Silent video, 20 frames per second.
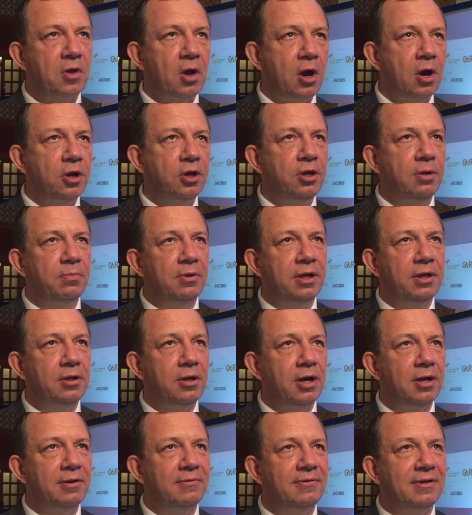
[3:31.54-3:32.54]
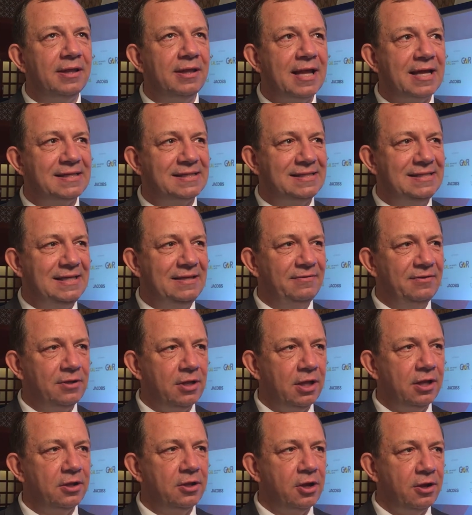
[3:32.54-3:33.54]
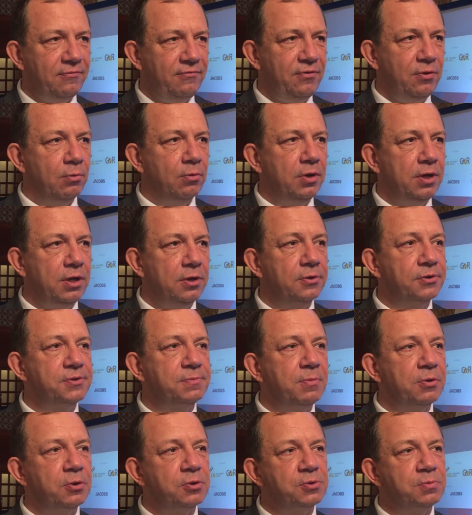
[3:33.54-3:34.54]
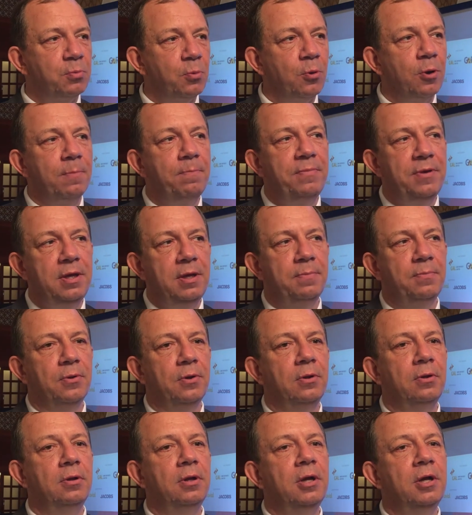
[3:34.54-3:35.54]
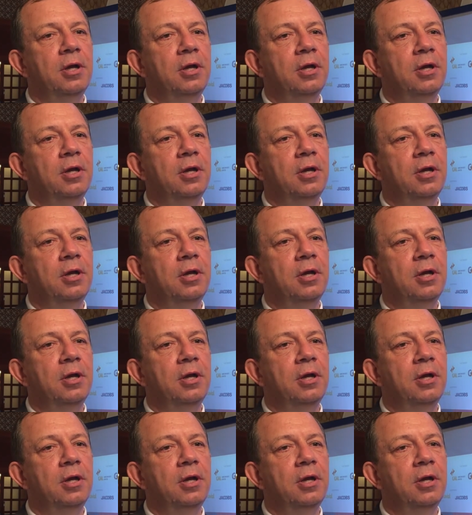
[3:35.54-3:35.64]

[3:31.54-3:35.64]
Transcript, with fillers: arguably not fewer deals, but there's more people